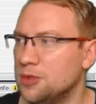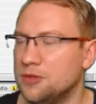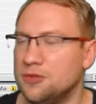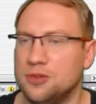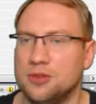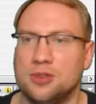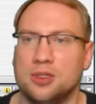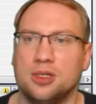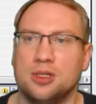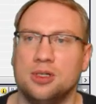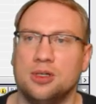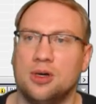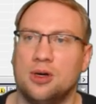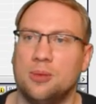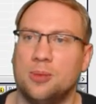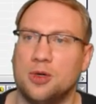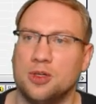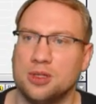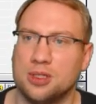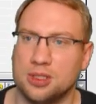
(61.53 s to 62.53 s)
If you didn't know
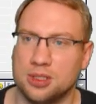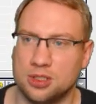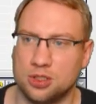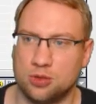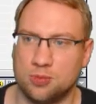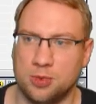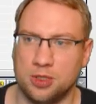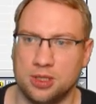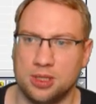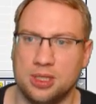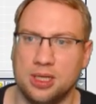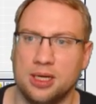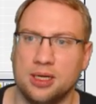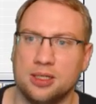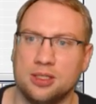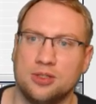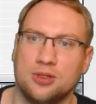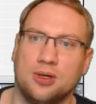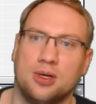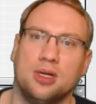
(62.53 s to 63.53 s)
about this, split the
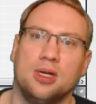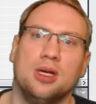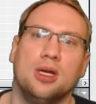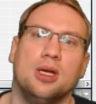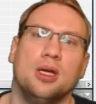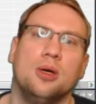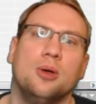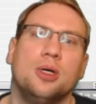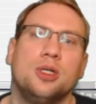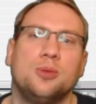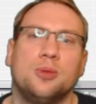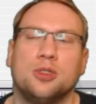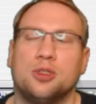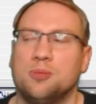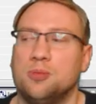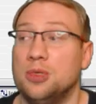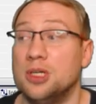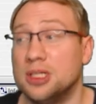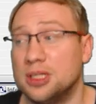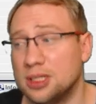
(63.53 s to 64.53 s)
editor, which will
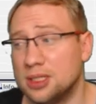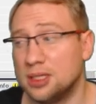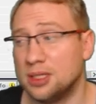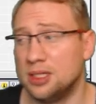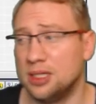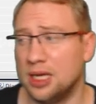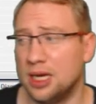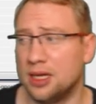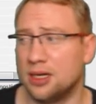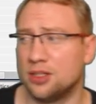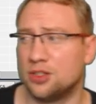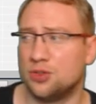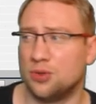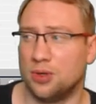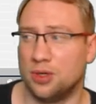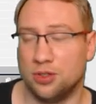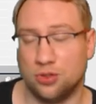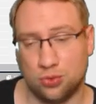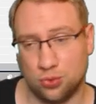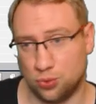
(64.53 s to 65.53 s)
split the
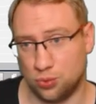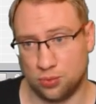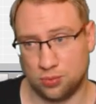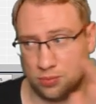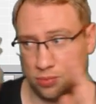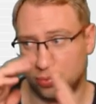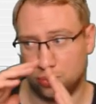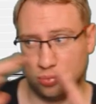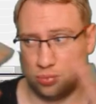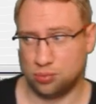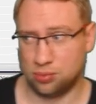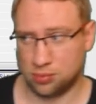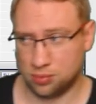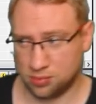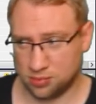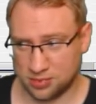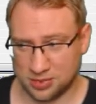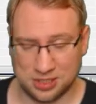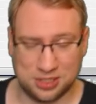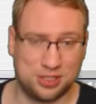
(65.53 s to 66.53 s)
editor into
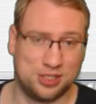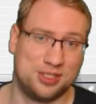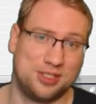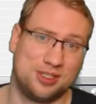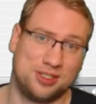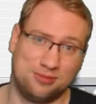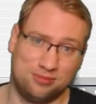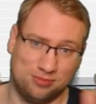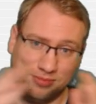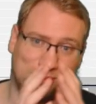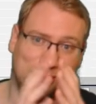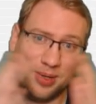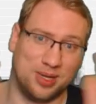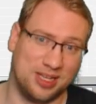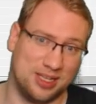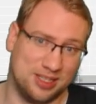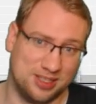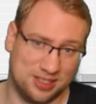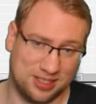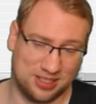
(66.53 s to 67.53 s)

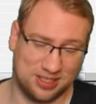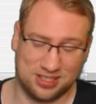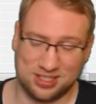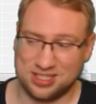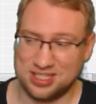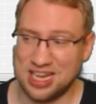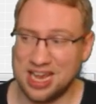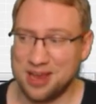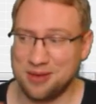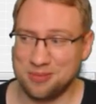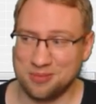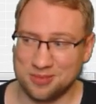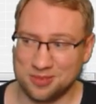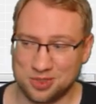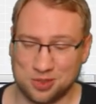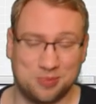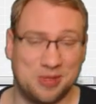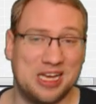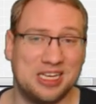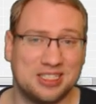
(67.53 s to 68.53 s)
same
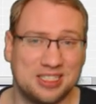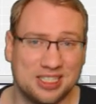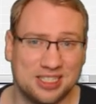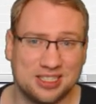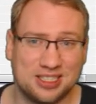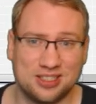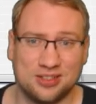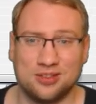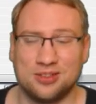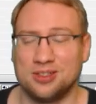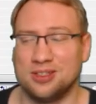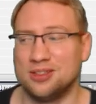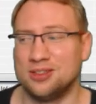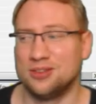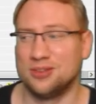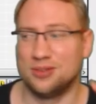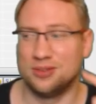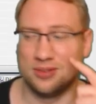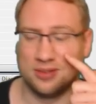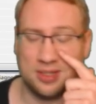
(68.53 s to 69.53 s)
spaces and
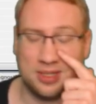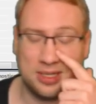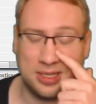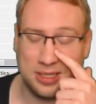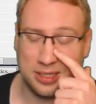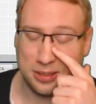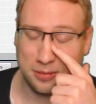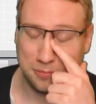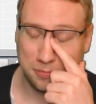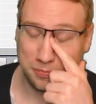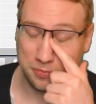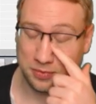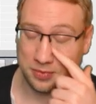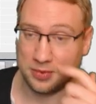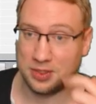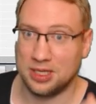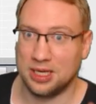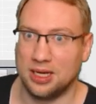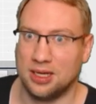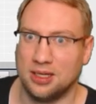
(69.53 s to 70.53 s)

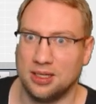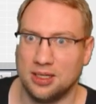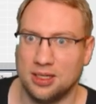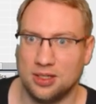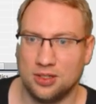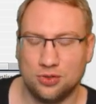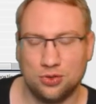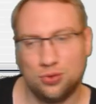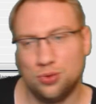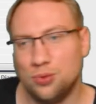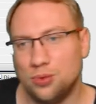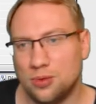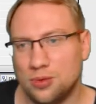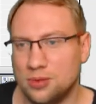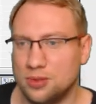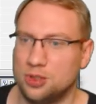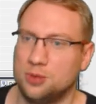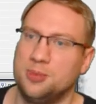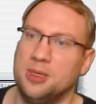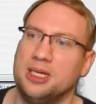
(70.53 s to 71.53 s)
into two
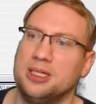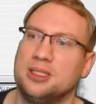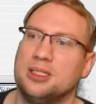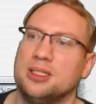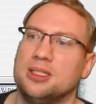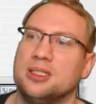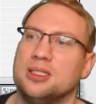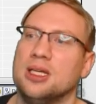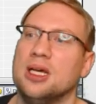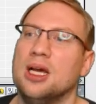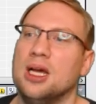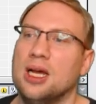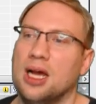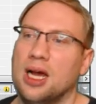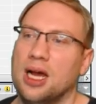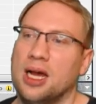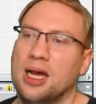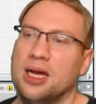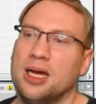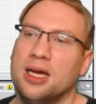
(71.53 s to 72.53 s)
spaces.
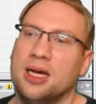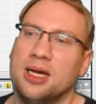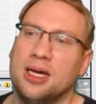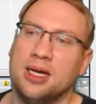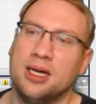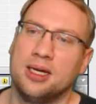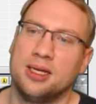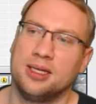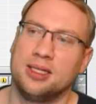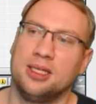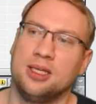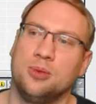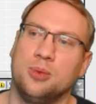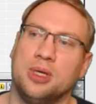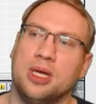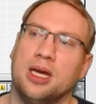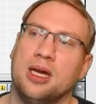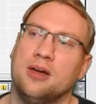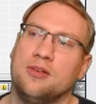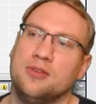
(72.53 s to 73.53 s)
And here
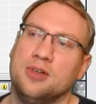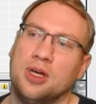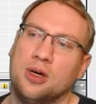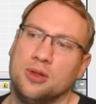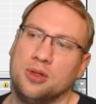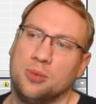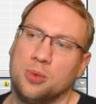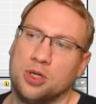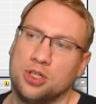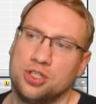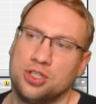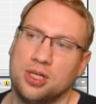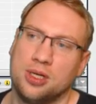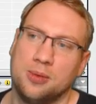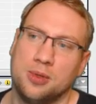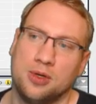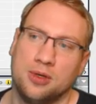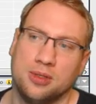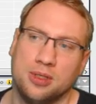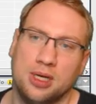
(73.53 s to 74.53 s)
we have now the watch
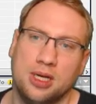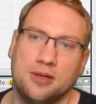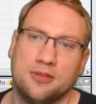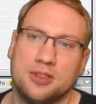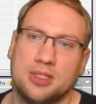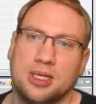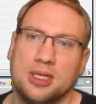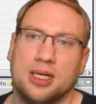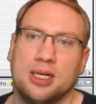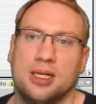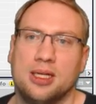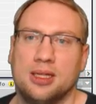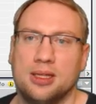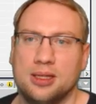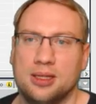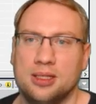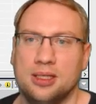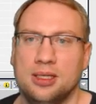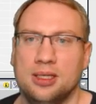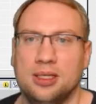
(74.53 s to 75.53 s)
table on the left side
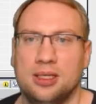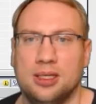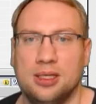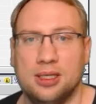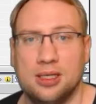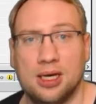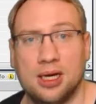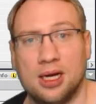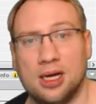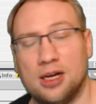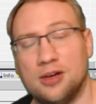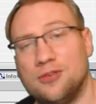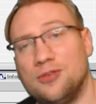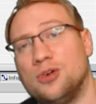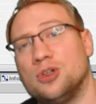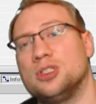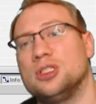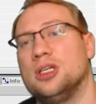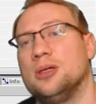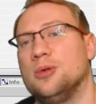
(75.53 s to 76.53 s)
and the
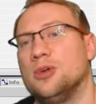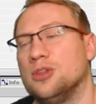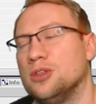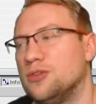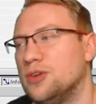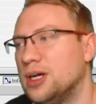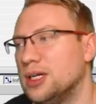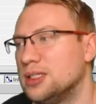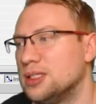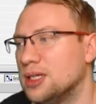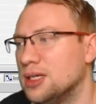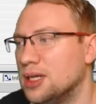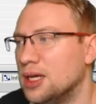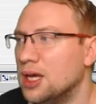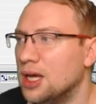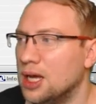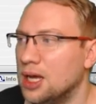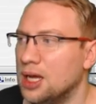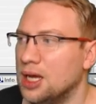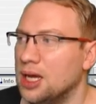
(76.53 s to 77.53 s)
force table on the right side.
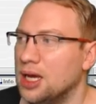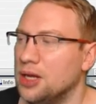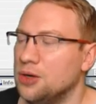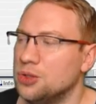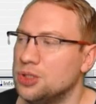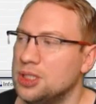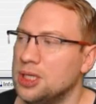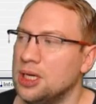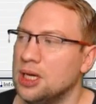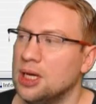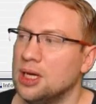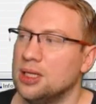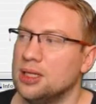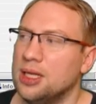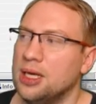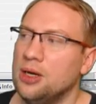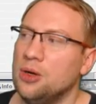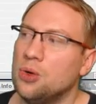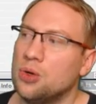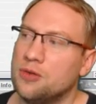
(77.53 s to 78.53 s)
And you see
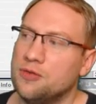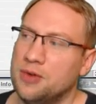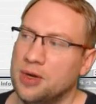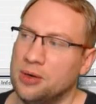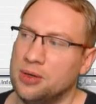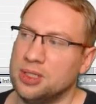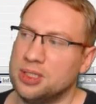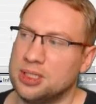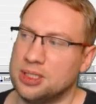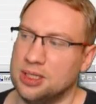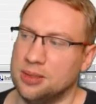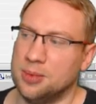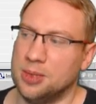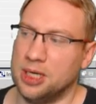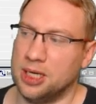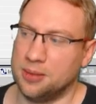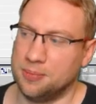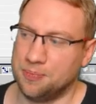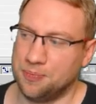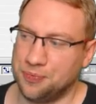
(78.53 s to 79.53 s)
they look very
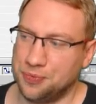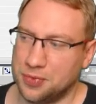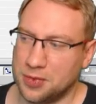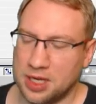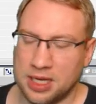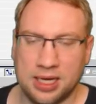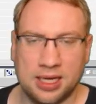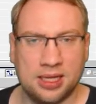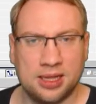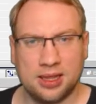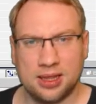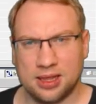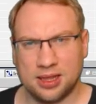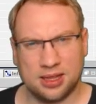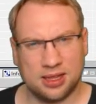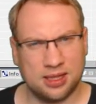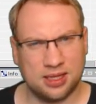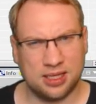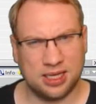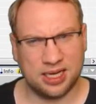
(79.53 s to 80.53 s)
similar. And
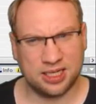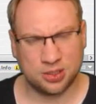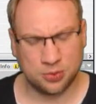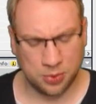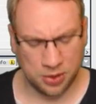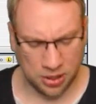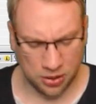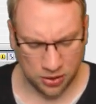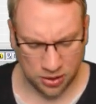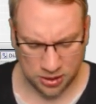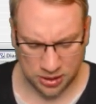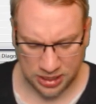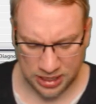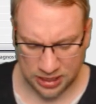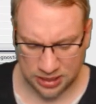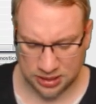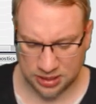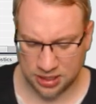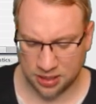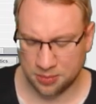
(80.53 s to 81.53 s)
as we learned
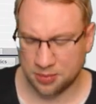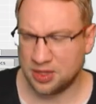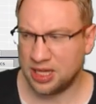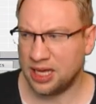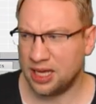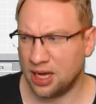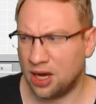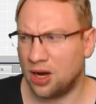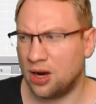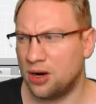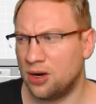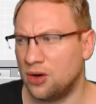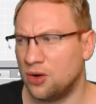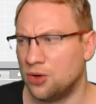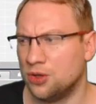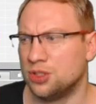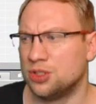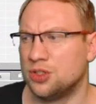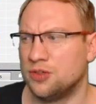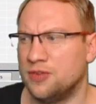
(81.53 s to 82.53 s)
last time, they are
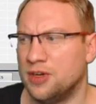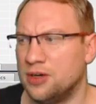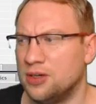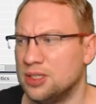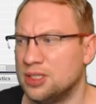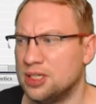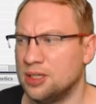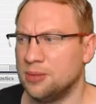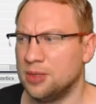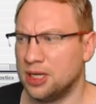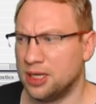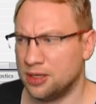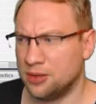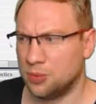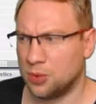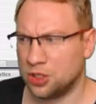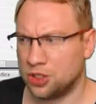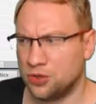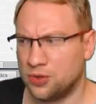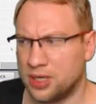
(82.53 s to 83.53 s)
also very similar in
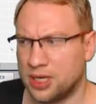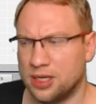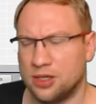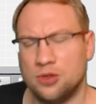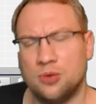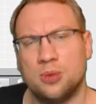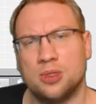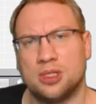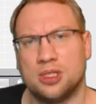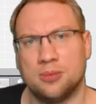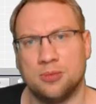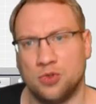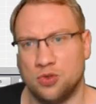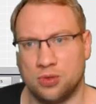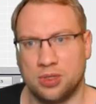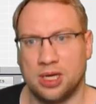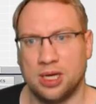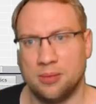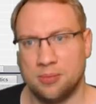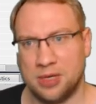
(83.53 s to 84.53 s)
what you can do with them. You
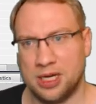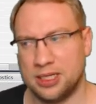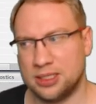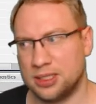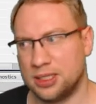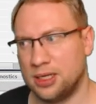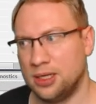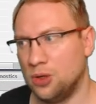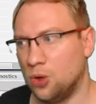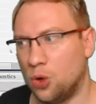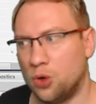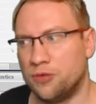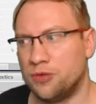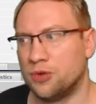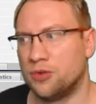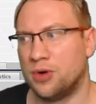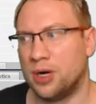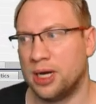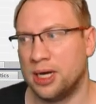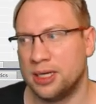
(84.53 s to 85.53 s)
can basically
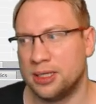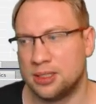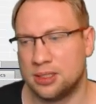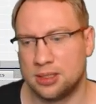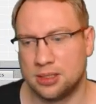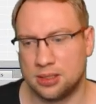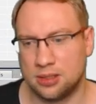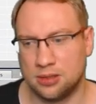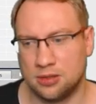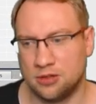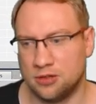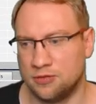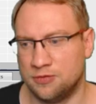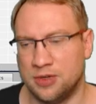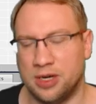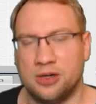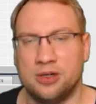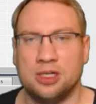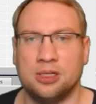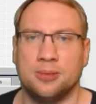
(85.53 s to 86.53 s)
override
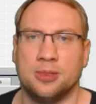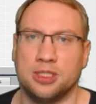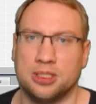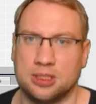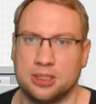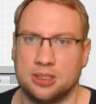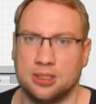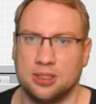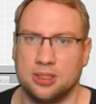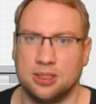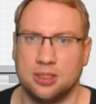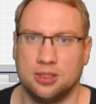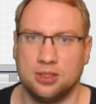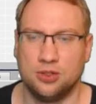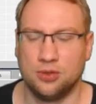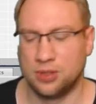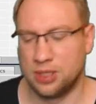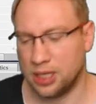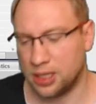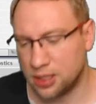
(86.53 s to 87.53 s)
variables.
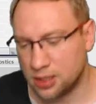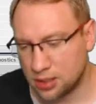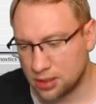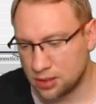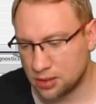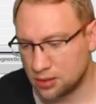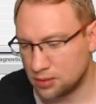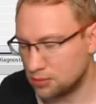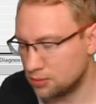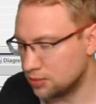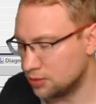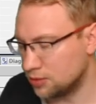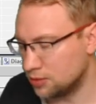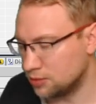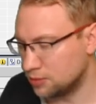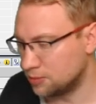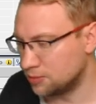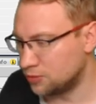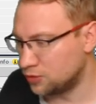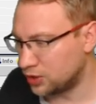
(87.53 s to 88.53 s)
You can
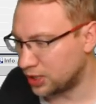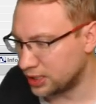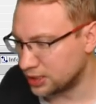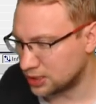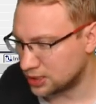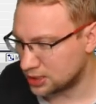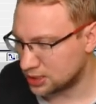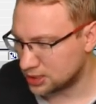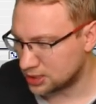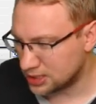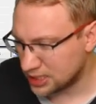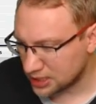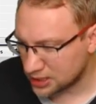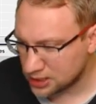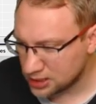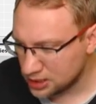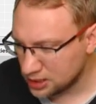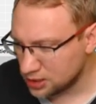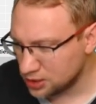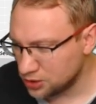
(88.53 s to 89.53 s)
write
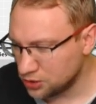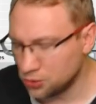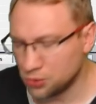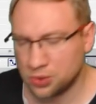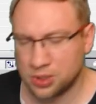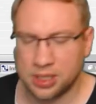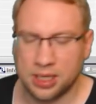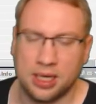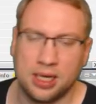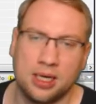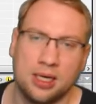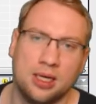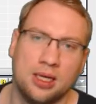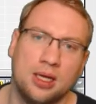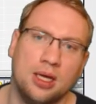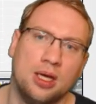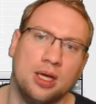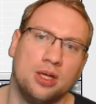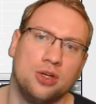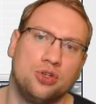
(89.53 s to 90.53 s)
steady, you can
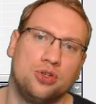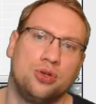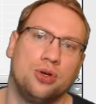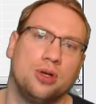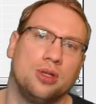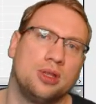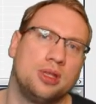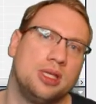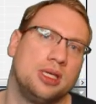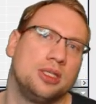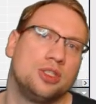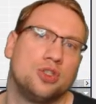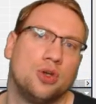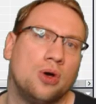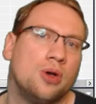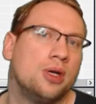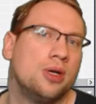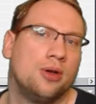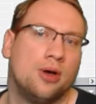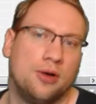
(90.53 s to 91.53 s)
turn things
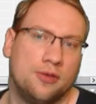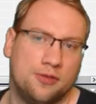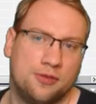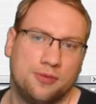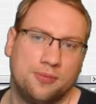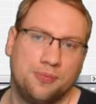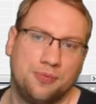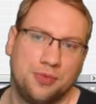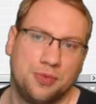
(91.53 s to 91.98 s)
on and off.